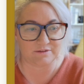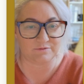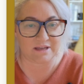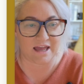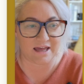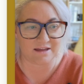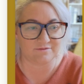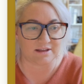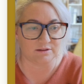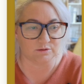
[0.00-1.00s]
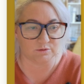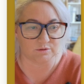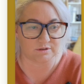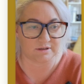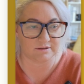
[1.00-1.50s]
if we open
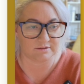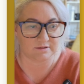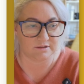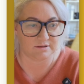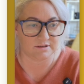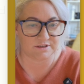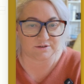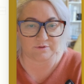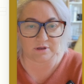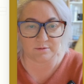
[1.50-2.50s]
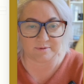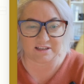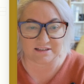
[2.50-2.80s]
this